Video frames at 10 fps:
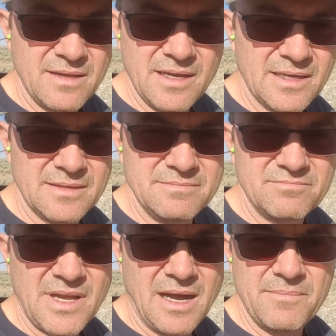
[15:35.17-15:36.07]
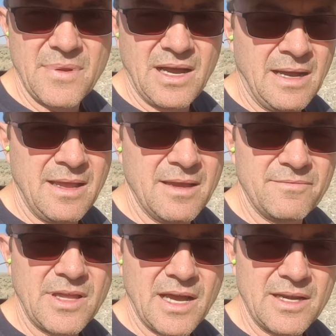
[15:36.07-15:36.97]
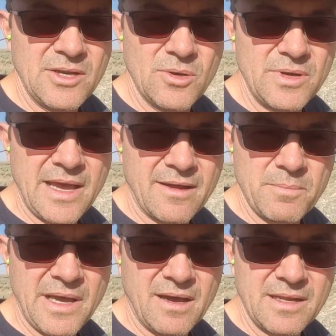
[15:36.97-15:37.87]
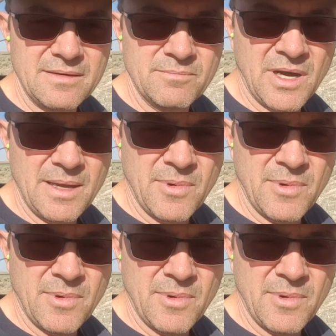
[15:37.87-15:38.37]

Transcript: I have got no doubt about it in my